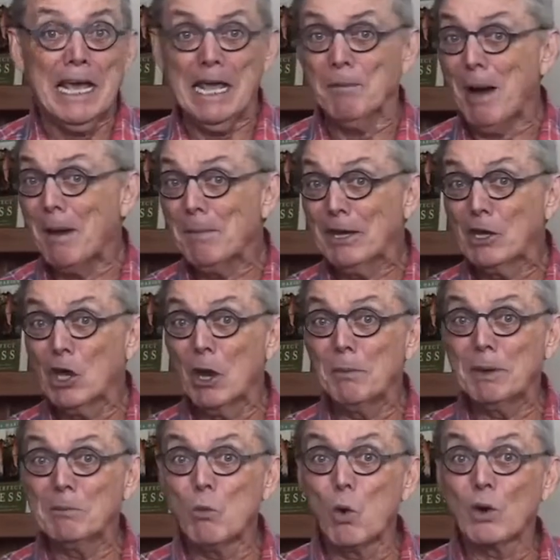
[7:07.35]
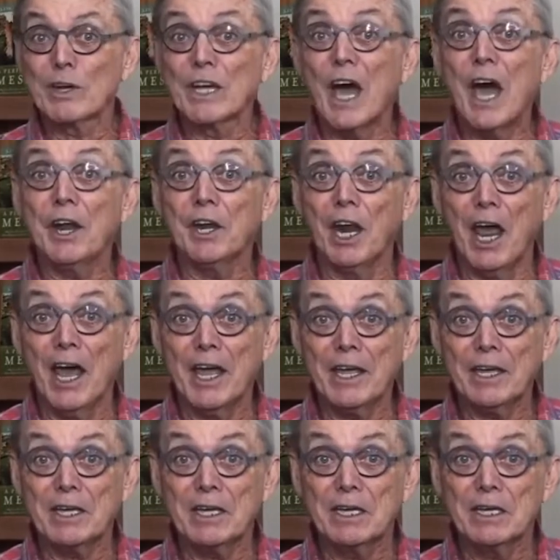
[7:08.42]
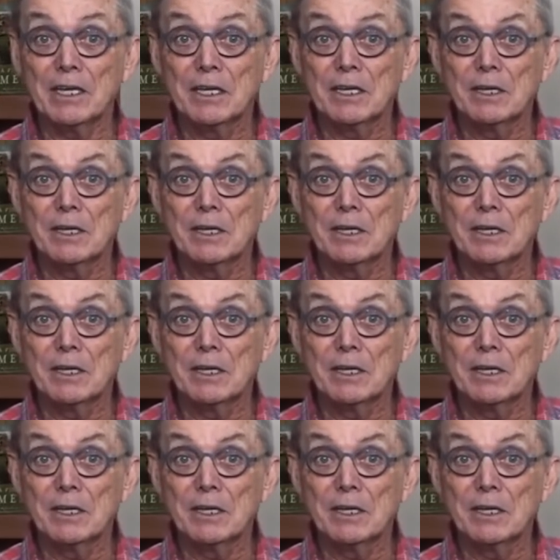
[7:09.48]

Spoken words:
Am I becoming more godlike?